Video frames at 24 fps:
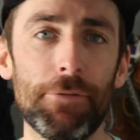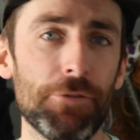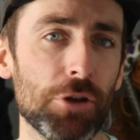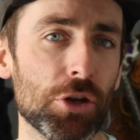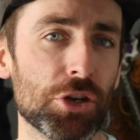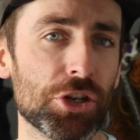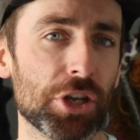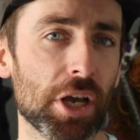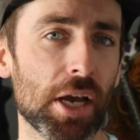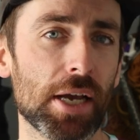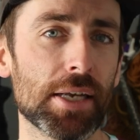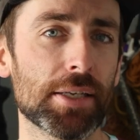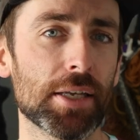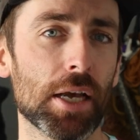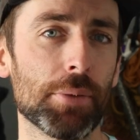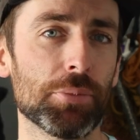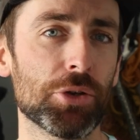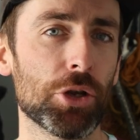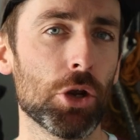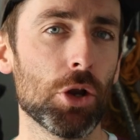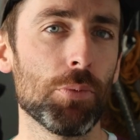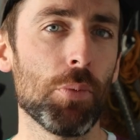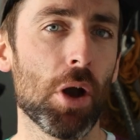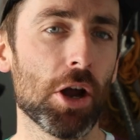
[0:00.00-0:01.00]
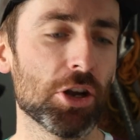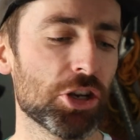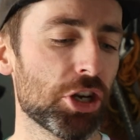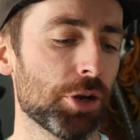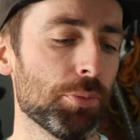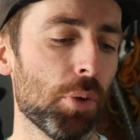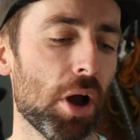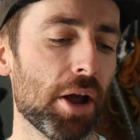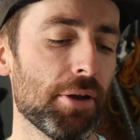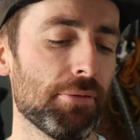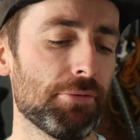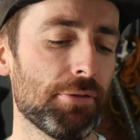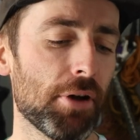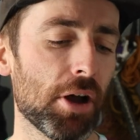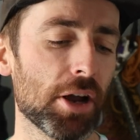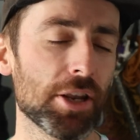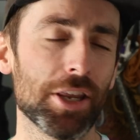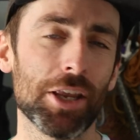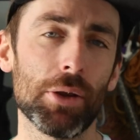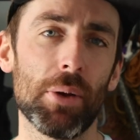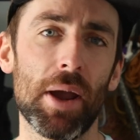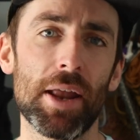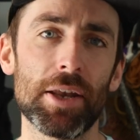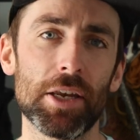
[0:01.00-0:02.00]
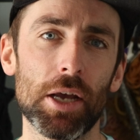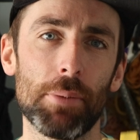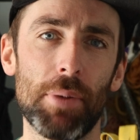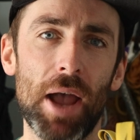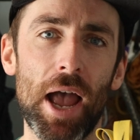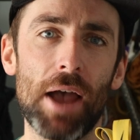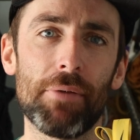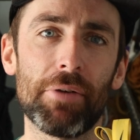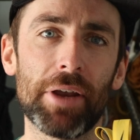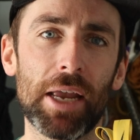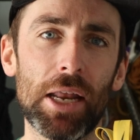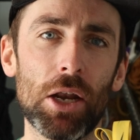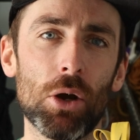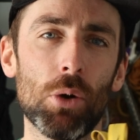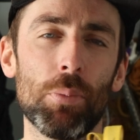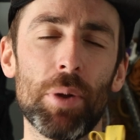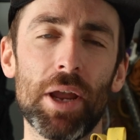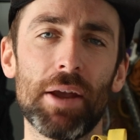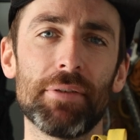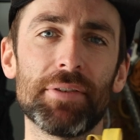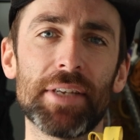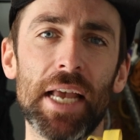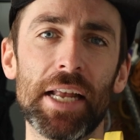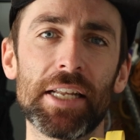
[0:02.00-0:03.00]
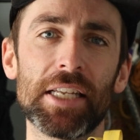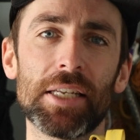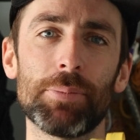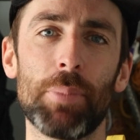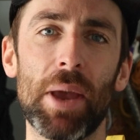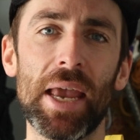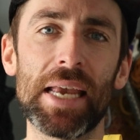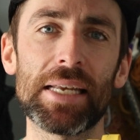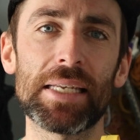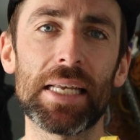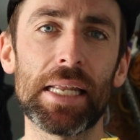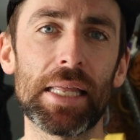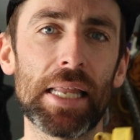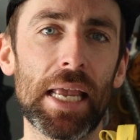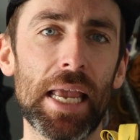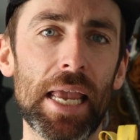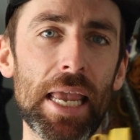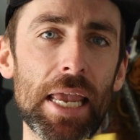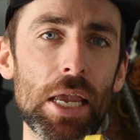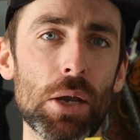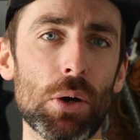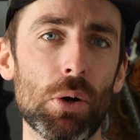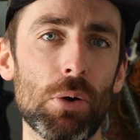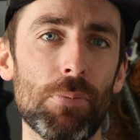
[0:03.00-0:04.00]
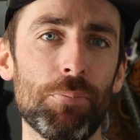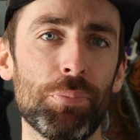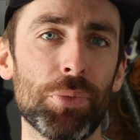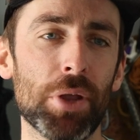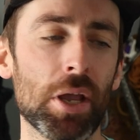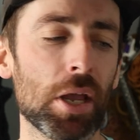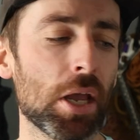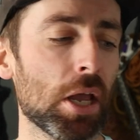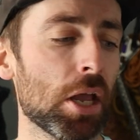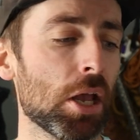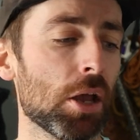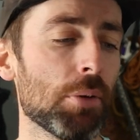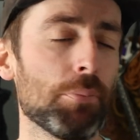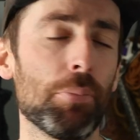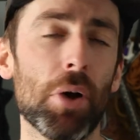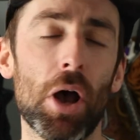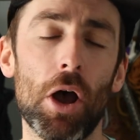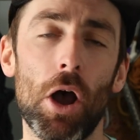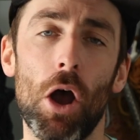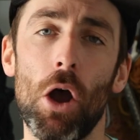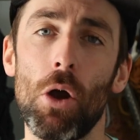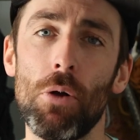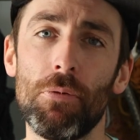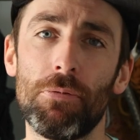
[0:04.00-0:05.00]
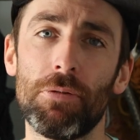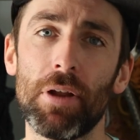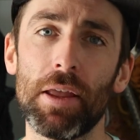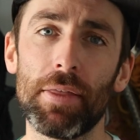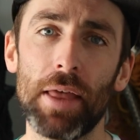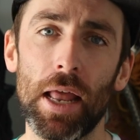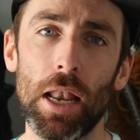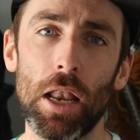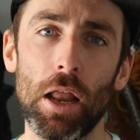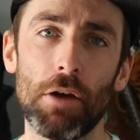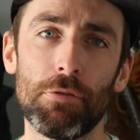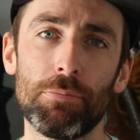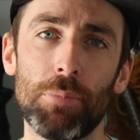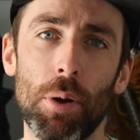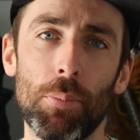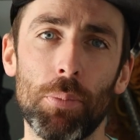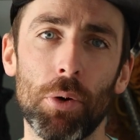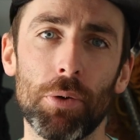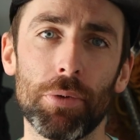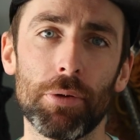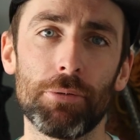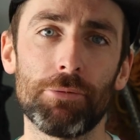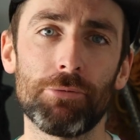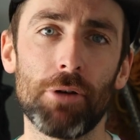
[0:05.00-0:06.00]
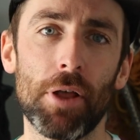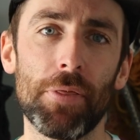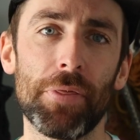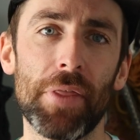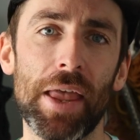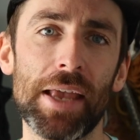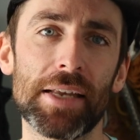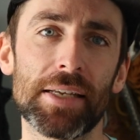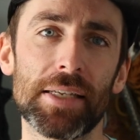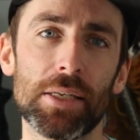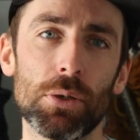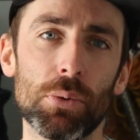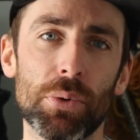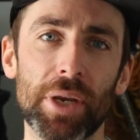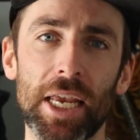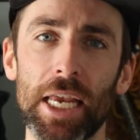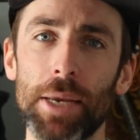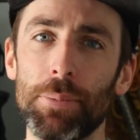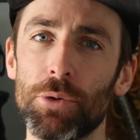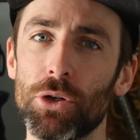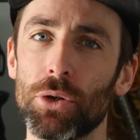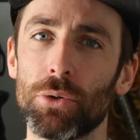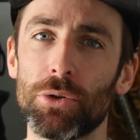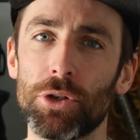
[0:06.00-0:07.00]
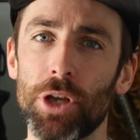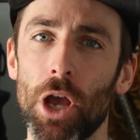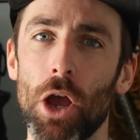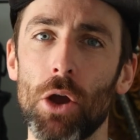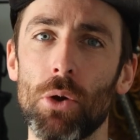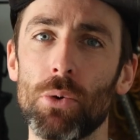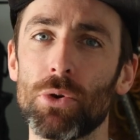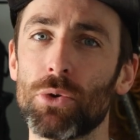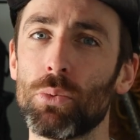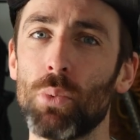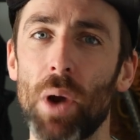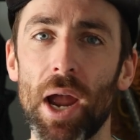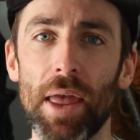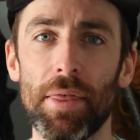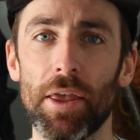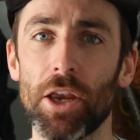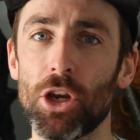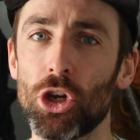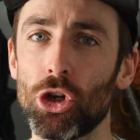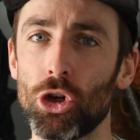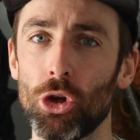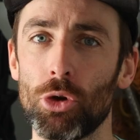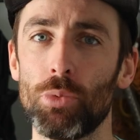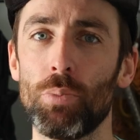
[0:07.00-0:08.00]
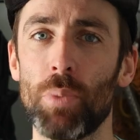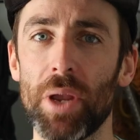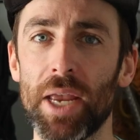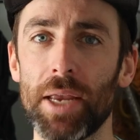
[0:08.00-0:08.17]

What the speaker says: If you size up too much, you might find you end up having a little bit of dead space in the heel, but hopefully that love bump on the front there still keeps your toes where they should